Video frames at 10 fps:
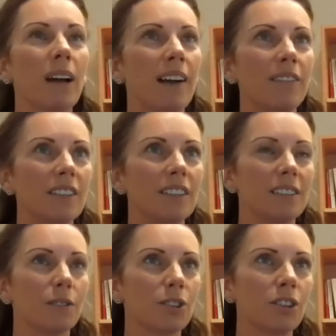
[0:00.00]
having a
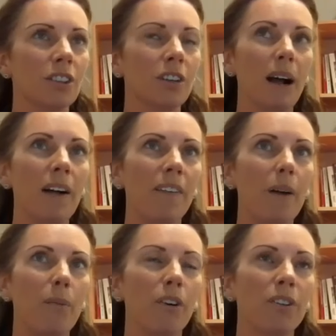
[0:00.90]
discussion about
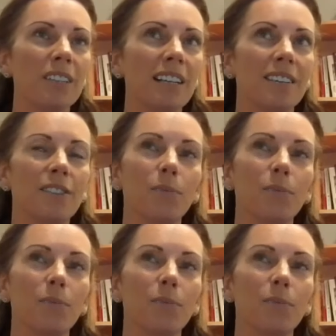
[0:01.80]
that process,